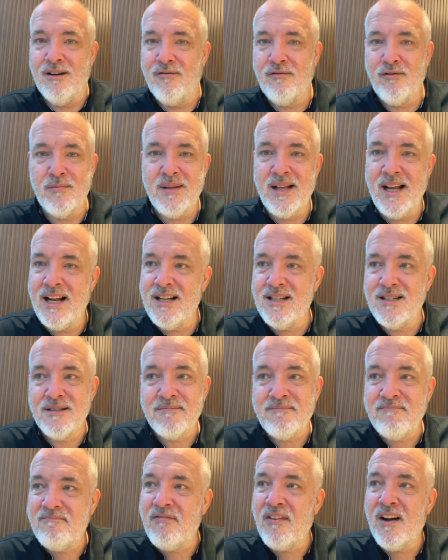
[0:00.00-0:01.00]
From the age
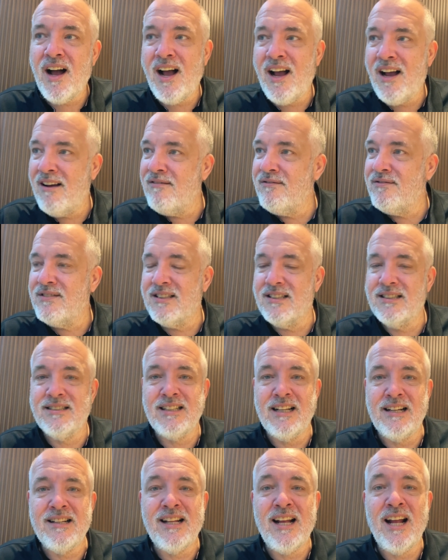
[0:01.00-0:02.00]
of 5 to
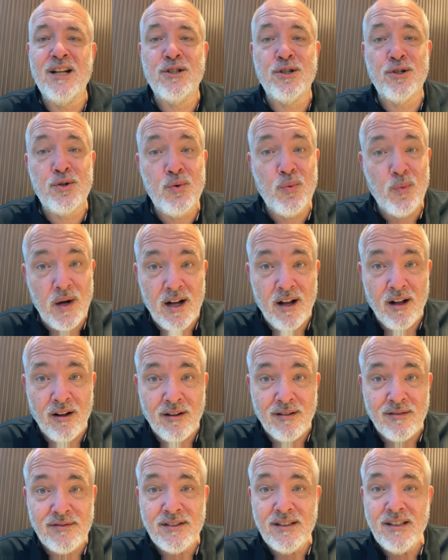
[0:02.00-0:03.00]
say the age of
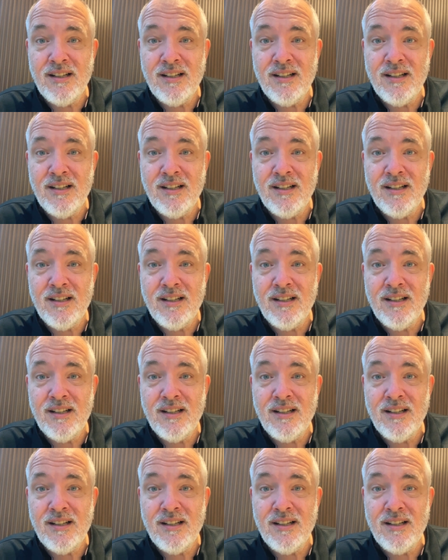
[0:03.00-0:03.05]
12,